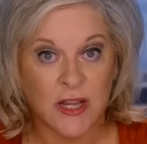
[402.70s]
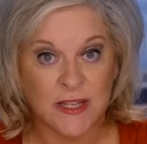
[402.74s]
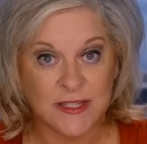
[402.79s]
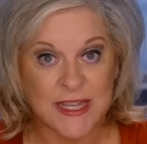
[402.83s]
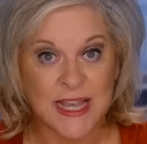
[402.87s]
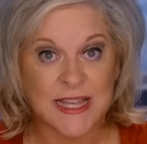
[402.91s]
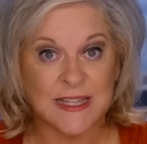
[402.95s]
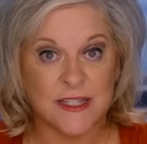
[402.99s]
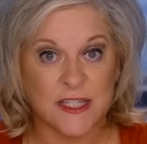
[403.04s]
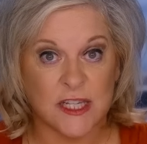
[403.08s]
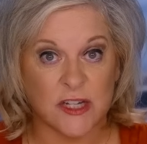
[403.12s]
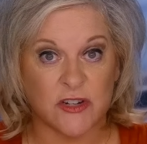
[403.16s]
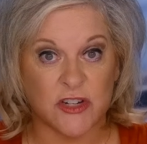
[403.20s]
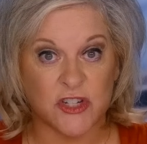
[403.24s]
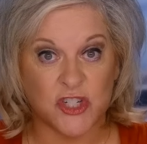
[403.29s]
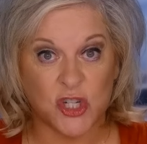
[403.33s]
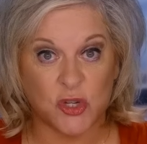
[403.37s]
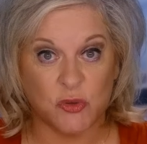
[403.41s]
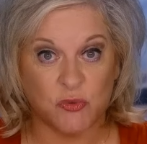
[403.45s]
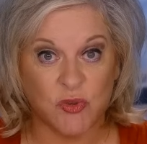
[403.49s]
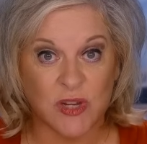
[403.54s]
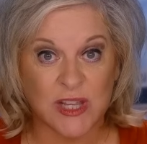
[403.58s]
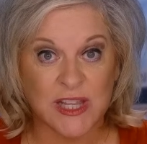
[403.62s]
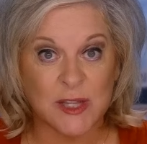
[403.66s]
Is that serious?
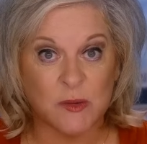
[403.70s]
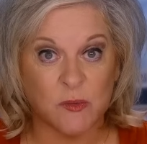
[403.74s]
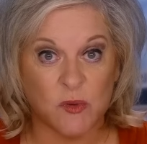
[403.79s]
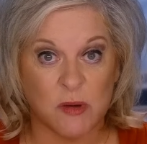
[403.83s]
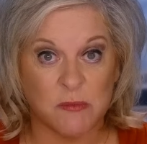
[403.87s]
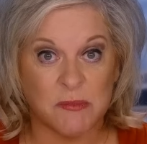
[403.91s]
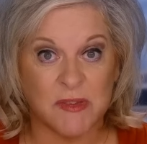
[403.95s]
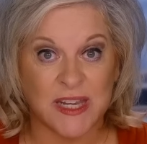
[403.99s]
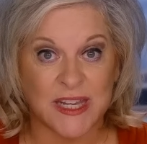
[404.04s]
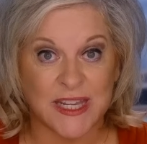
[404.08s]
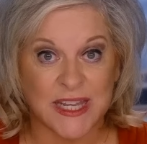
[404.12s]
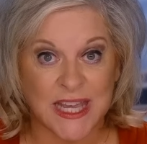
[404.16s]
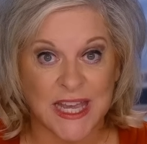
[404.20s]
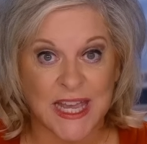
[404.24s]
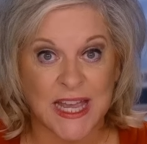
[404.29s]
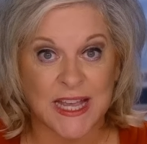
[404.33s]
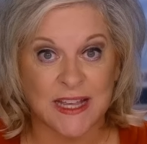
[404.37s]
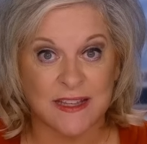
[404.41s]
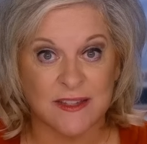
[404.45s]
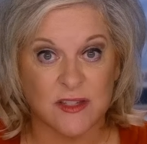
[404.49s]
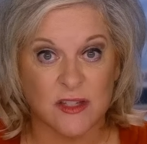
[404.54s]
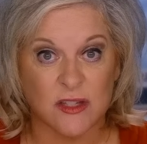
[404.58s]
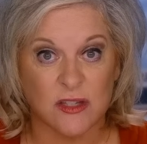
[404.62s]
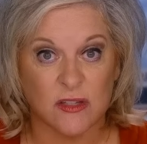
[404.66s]
You really want me to
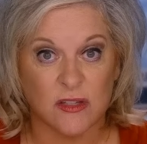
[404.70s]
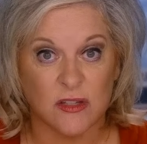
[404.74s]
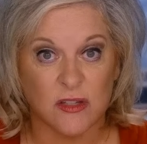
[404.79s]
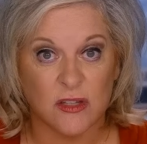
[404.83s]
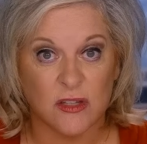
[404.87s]
guess?